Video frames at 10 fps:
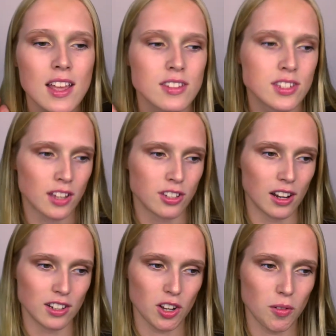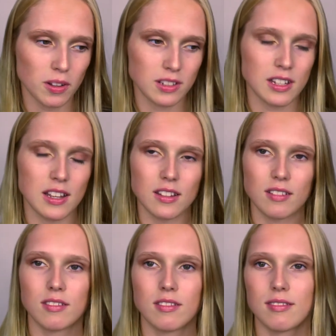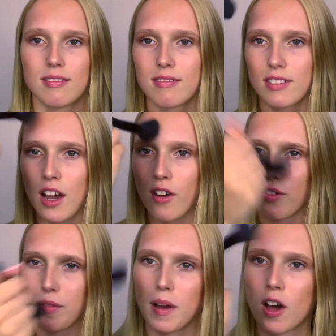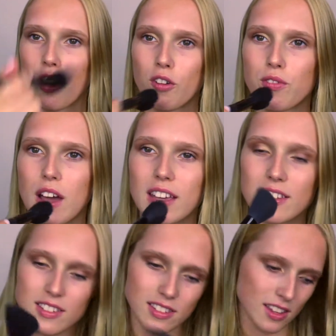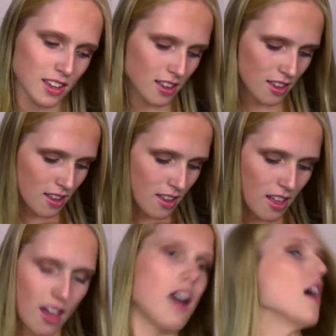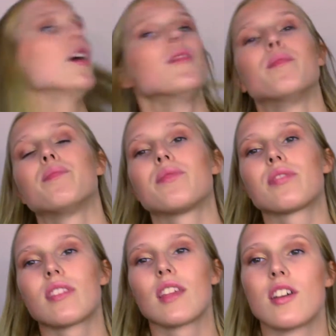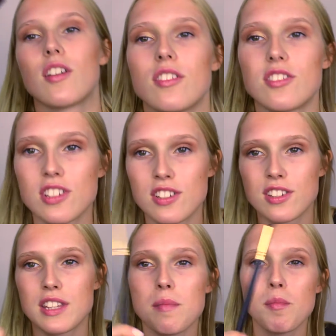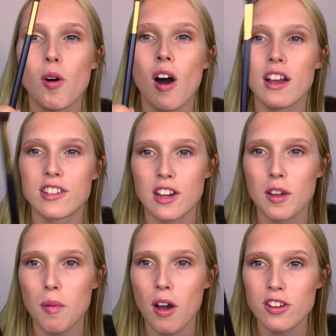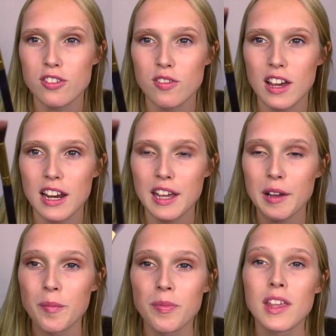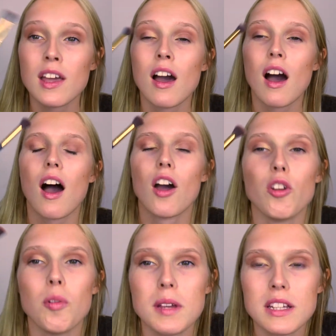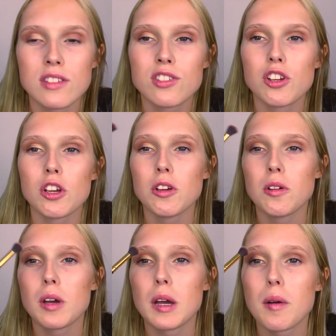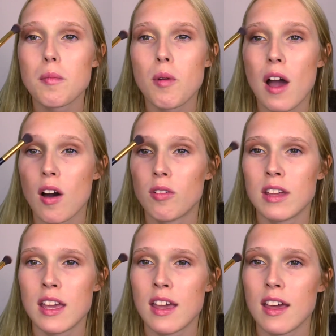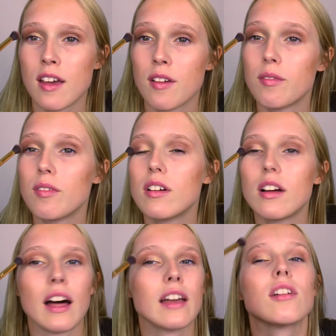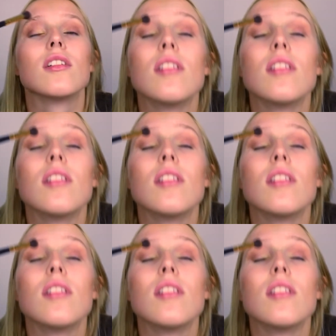subtle and I don't want it covering my whole face. Just a simple eyeshadow brush really. I normally just do brown here, like